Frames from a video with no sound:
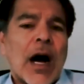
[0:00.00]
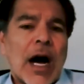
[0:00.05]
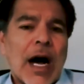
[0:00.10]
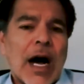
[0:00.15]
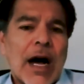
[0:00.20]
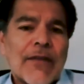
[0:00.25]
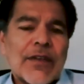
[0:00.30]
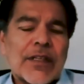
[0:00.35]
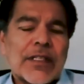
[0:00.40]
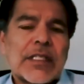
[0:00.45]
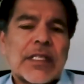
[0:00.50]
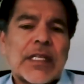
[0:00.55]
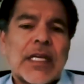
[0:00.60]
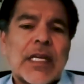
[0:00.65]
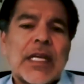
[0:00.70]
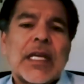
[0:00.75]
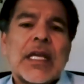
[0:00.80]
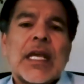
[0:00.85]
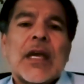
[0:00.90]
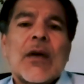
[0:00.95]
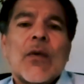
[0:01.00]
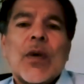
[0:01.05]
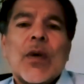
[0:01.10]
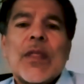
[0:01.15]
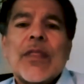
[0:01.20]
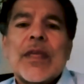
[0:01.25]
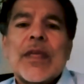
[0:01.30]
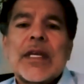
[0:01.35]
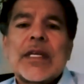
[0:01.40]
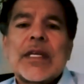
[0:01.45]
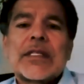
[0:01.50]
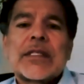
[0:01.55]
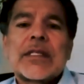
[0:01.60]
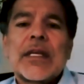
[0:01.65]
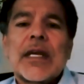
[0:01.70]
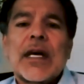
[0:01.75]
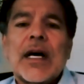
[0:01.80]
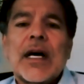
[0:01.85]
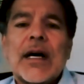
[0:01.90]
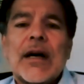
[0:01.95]
Obviously, when this
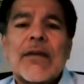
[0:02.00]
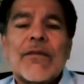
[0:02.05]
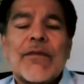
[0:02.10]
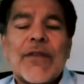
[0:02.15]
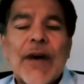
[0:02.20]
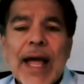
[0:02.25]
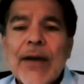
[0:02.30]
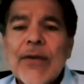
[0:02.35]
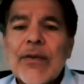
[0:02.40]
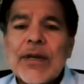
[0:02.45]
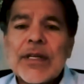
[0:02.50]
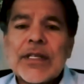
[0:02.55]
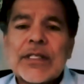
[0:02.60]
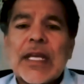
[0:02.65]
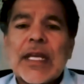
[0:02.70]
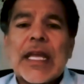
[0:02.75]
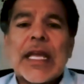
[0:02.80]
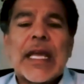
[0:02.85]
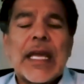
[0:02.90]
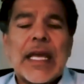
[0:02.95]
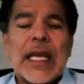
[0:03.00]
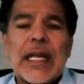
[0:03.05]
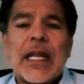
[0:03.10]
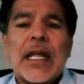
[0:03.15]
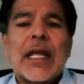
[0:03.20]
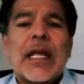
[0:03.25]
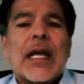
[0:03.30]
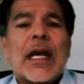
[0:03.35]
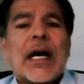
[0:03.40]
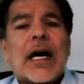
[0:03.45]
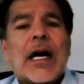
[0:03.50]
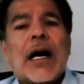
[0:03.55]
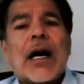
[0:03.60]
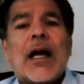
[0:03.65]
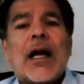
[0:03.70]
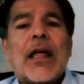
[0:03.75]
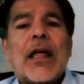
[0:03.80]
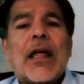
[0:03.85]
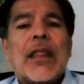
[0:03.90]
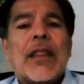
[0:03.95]
uh, virus hit
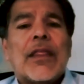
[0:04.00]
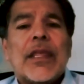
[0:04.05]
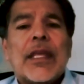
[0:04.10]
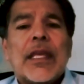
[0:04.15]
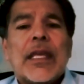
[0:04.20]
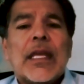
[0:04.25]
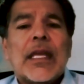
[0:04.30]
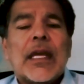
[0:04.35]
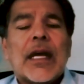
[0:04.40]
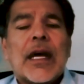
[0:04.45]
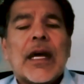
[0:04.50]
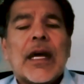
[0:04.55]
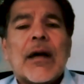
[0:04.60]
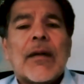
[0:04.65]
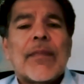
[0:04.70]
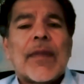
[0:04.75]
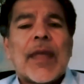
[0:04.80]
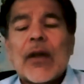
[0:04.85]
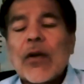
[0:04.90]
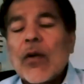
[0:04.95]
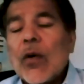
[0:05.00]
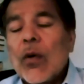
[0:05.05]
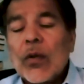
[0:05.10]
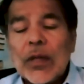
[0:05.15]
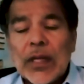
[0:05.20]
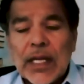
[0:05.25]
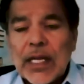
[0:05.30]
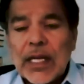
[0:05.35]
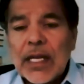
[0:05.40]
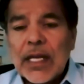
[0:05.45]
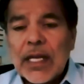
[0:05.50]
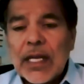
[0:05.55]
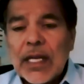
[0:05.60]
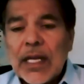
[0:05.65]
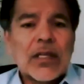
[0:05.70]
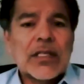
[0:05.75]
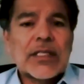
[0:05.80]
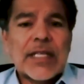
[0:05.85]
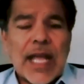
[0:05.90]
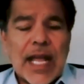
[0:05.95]
uh, the uh, not only
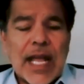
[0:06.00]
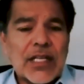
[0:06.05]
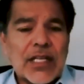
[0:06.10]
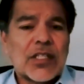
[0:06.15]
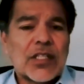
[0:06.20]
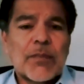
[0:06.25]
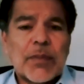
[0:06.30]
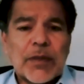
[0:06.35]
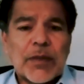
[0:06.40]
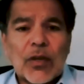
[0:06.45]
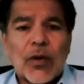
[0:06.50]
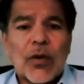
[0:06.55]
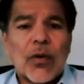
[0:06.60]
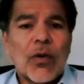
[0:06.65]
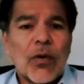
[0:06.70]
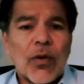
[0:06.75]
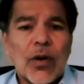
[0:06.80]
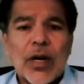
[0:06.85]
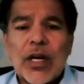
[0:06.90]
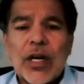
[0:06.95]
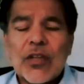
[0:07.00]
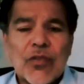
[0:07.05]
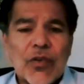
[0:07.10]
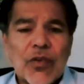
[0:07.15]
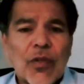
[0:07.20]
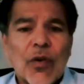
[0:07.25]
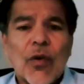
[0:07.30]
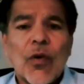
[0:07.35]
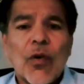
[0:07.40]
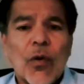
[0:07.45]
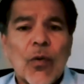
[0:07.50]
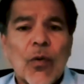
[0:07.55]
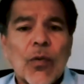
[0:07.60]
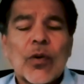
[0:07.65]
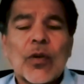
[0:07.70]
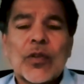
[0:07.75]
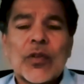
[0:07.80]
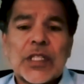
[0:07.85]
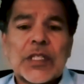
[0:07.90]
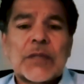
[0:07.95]
Los Angeles but the whole country, the whole
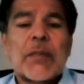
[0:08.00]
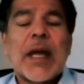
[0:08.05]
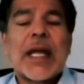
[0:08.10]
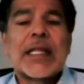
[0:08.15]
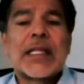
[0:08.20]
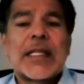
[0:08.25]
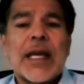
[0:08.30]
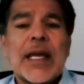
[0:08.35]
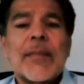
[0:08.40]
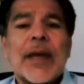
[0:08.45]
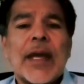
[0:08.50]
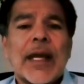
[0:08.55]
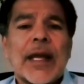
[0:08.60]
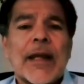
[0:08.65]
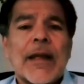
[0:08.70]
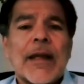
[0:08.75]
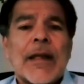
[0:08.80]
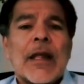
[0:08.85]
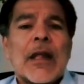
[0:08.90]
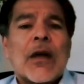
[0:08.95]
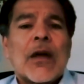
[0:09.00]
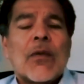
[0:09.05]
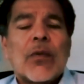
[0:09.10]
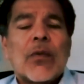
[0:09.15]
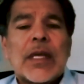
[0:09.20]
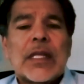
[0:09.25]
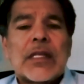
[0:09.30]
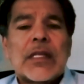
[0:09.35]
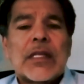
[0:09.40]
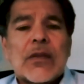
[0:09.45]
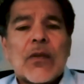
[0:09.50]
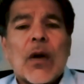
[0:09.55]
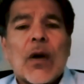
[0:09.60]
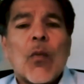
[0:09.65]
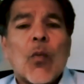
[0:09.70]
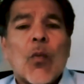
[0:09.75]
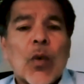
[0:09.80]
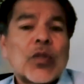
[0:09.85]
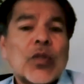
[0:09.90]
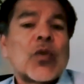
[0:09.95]
world, this pandemic. We
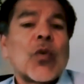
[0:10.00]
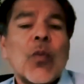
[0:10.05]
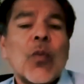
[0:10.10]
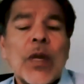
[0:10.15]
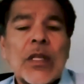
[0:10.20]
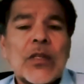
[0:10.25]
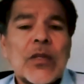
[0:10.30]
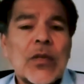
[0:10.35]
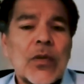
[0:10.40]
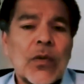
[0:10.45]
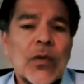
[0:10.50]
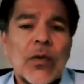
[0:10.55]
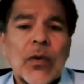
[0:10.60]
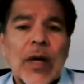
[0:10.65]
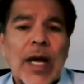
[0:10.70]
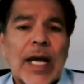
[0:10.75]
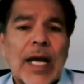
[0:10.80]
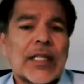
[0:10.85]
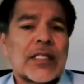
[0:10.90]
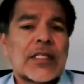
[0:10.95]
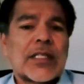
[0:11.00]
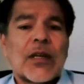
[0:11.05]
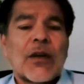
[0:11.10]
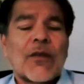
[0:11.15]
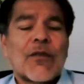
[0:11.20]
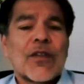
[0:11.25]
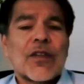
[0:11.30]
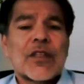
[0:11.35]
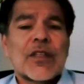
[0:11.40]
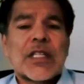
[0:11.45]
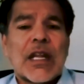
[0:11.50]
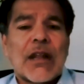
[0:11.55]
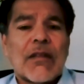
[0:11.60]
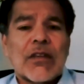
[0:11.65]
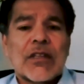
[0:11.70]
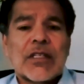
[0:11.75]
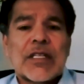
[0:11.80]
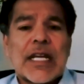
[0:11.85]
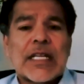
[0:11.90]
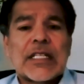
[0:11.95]
uh, what do we do at the Center for the Study of
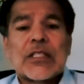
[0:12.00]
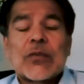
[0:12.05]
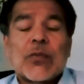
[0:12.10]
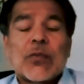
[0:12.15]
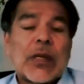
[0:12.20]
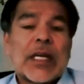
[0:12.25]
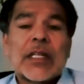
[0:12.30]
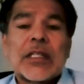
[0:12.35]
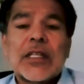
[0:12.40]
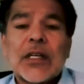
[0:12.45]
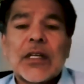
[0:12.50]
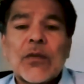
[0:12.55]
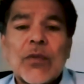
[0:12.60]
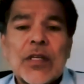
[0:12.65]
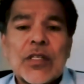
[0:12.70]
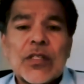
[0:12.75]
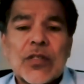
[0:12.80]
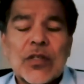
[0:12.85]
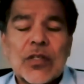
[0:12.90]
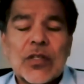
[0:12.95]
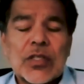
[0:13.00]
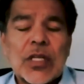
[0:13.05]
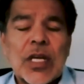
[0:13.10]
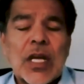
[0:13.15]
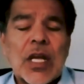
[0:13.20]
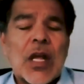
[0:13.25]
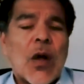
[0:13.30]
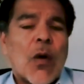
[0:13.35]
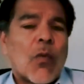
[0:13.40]
Los Angeles? We conduct research.